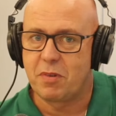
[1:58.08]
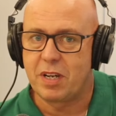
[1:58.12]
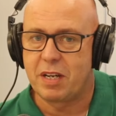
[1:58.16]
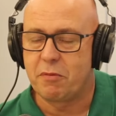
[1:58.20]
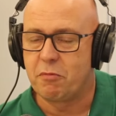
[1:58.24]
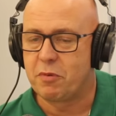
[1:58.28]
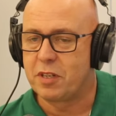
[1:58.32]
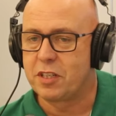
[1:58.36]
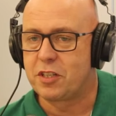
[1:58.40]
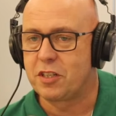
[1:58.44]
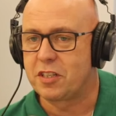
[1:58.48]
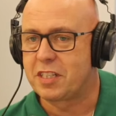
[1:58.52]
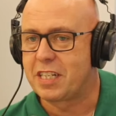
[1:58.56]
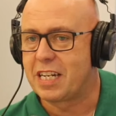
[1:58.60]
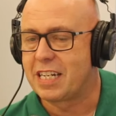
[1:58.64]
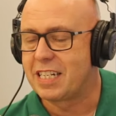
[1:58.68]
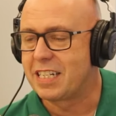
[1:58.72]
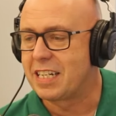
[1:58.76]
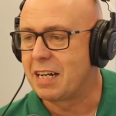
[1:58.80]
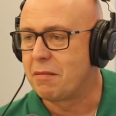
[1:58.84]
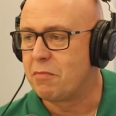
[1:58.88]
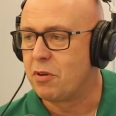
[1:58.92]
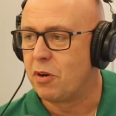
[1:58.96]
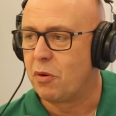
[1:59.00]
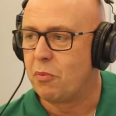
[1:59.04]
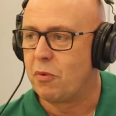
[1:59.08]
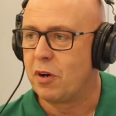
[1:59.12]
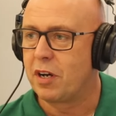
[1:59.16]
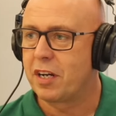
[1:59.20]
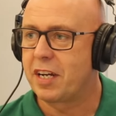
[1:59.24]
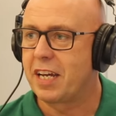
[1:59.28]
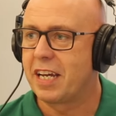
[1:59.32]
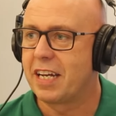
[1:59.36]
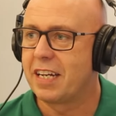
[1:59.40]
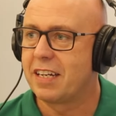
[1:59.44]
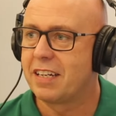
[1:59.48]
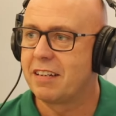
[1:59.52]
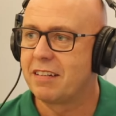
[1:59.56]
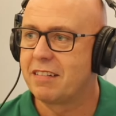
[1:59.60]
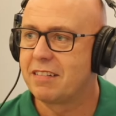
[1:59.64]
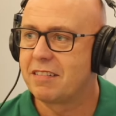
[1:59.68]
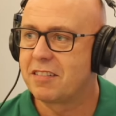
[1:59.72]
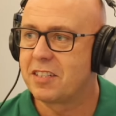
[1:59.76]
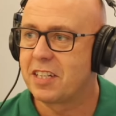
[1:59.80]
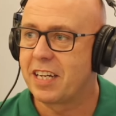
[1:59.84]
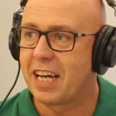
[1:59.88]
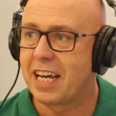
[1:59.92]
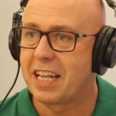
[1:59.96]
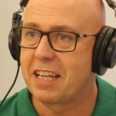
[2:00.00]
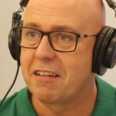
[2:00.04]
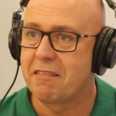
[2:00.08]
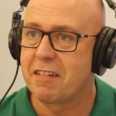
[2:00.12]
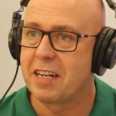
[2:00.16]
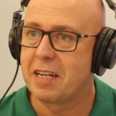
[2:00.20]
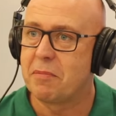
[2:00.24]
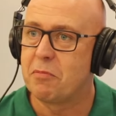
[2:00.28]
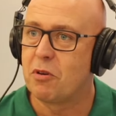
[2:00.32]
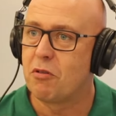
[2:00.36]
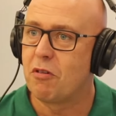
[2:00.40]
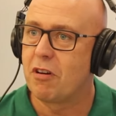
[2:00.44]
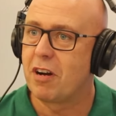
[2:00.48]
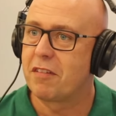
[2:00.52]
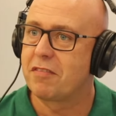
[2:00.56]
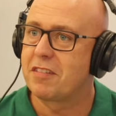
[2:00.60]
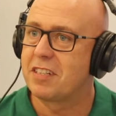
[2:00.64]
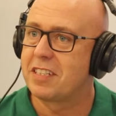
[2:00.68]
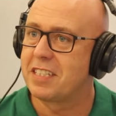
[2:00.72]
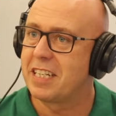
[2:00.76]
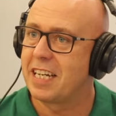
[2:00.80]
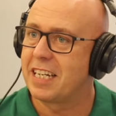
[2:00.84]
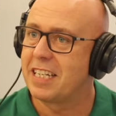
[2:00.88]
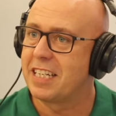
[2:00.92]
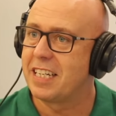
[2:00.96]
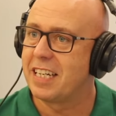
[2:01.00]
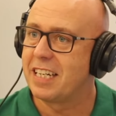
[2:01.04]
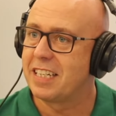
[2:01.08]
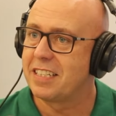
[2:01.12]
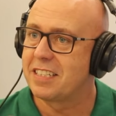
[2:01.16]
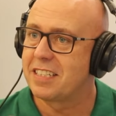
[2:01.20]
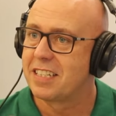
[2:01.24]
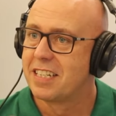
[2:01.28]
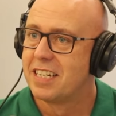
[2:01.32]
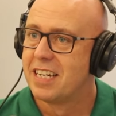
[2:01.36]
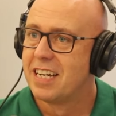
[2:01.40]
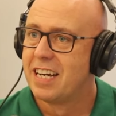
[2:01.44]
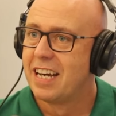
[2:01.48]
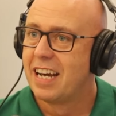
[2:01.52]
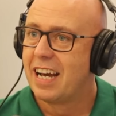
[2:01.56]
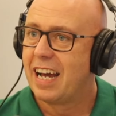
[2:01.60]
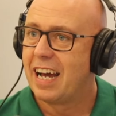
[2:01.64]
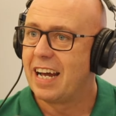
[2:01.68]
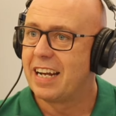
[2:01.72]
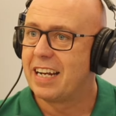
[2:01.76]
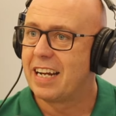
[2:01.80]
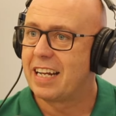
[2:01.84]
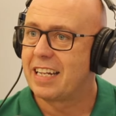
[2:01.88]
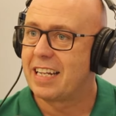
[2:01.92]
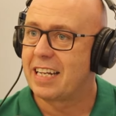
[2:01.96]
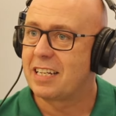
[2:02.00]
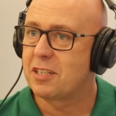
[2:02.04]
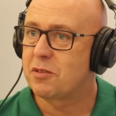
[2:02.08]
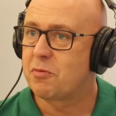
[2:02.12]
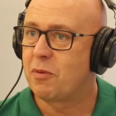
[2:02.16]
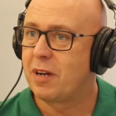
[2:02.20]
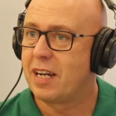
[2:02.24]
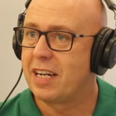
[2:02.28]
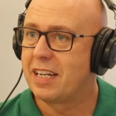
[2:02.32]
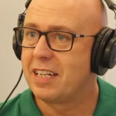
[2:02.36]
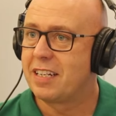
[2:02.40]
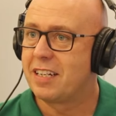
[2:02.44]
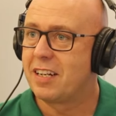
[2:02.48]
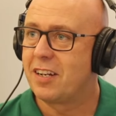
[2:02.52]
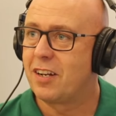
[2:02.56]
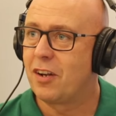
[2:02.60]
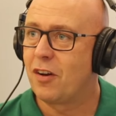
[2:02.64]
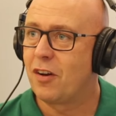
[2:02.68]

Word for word: we just ended up not working together anymore after ten years. Yeah. And, and that's when